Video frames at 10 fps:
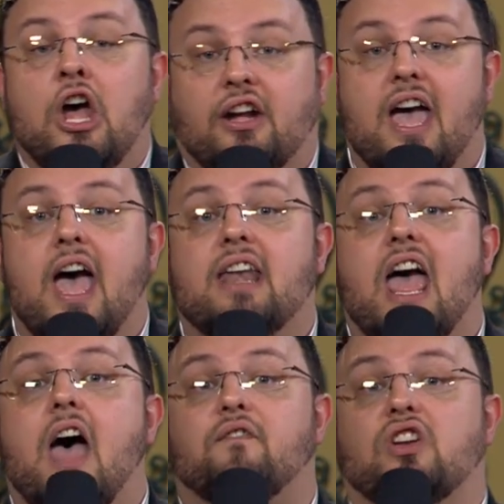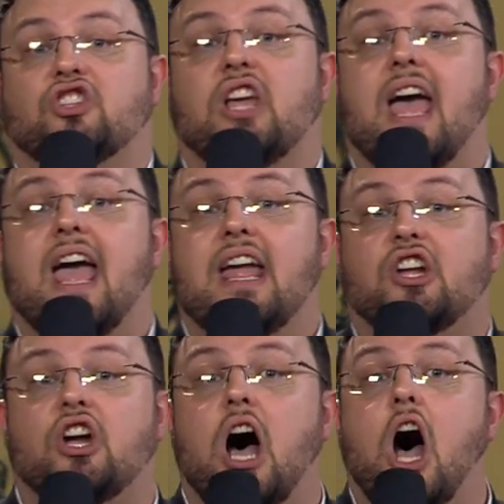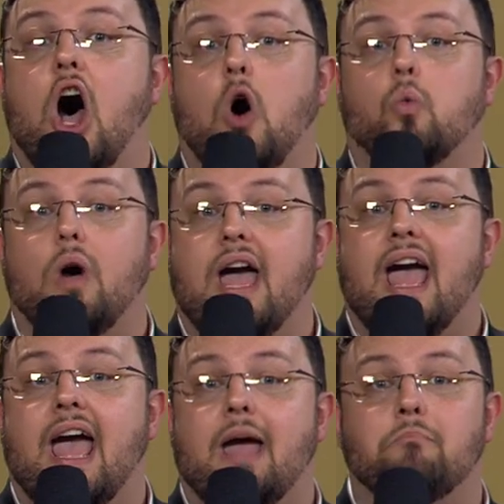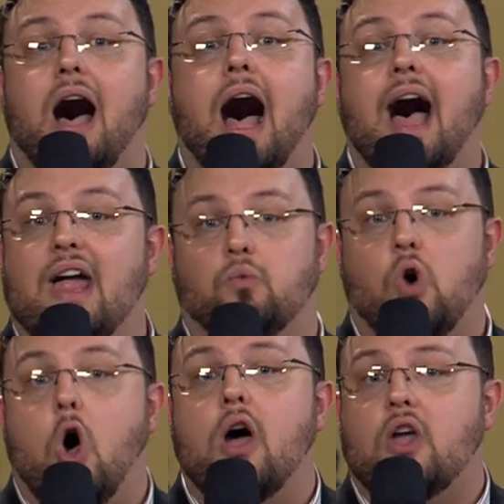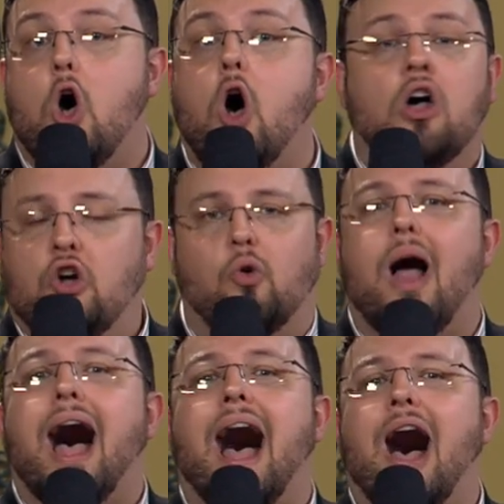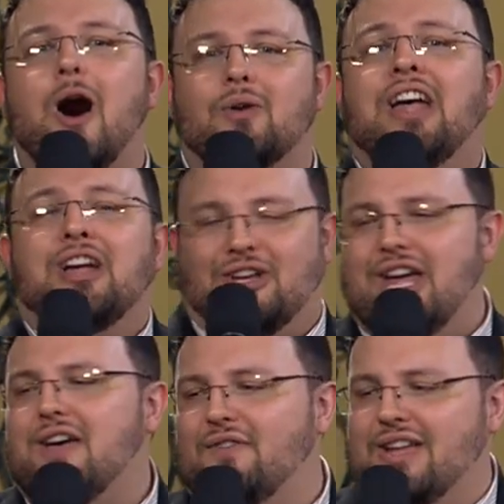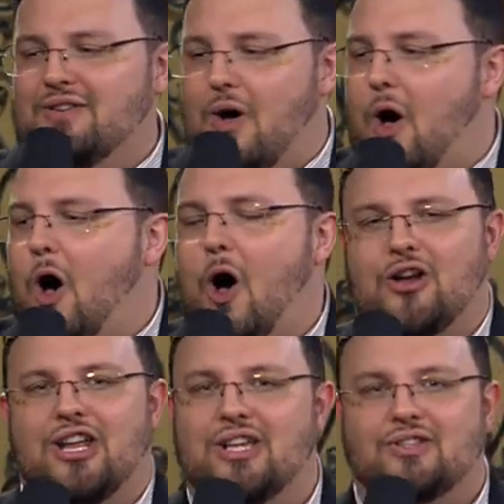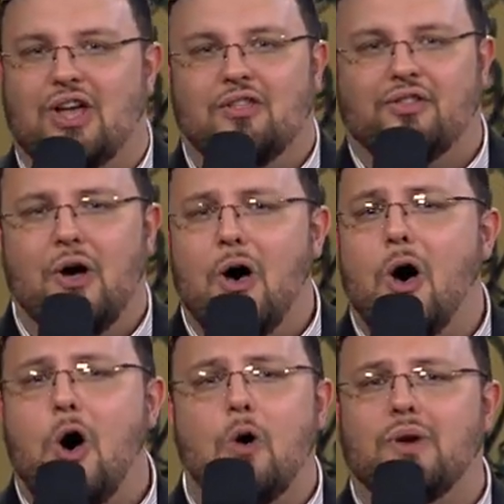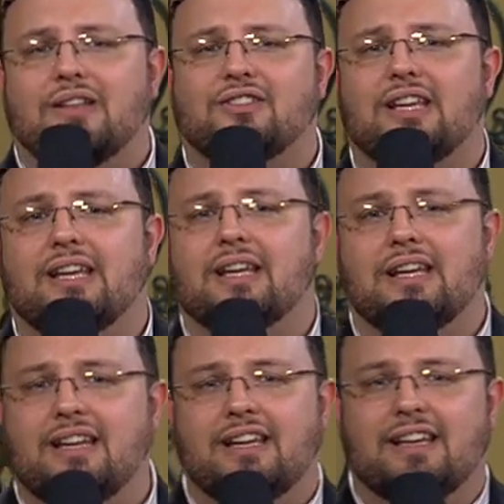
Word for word: can ever take away my royal crown, given on His authority.